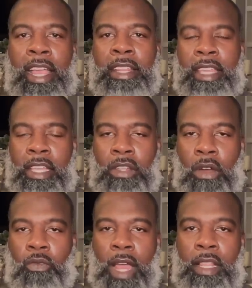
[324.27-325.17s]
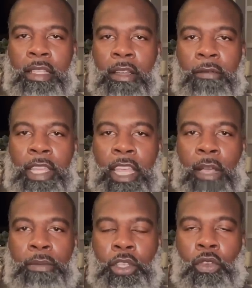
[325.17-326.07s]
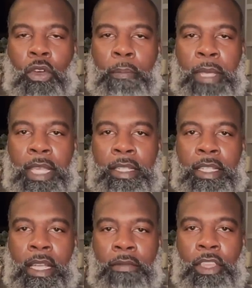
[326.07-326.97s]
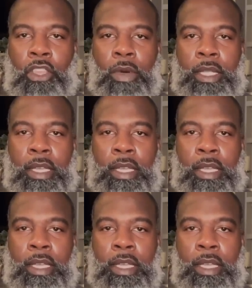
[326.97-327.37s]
These are relatively obscure pieces of the U.S.